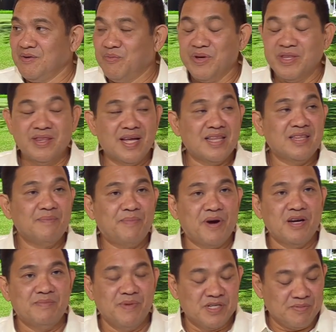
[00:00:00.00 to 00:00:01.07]
when that
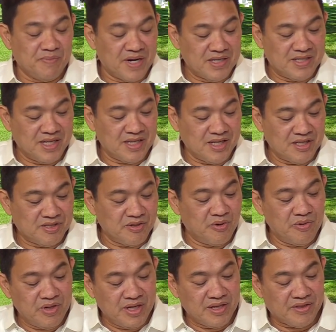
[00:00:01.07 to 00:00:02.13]
department's budget is
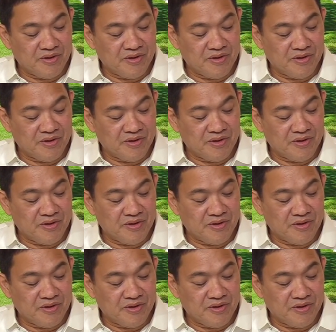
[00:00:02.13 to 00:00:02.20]
only